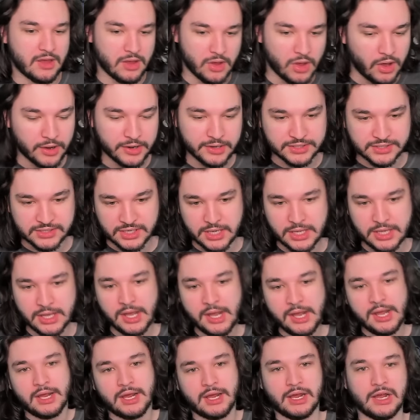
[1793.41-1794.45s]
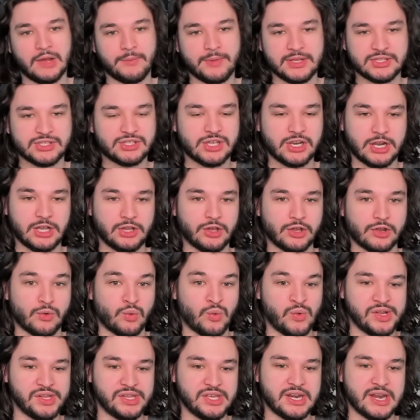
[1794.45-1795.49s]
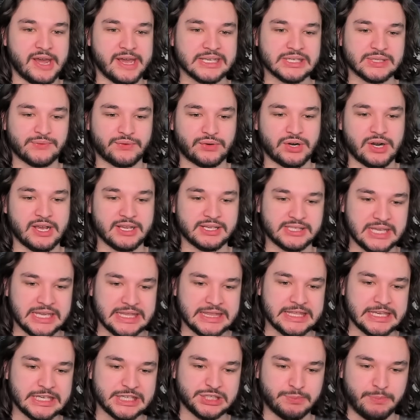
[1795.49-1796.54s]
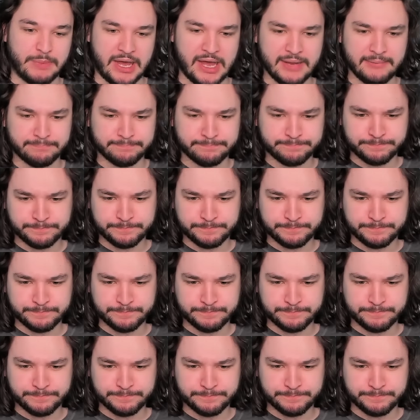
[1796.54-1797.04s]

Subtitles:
Honestly, it's going to look really nice for us in this spot.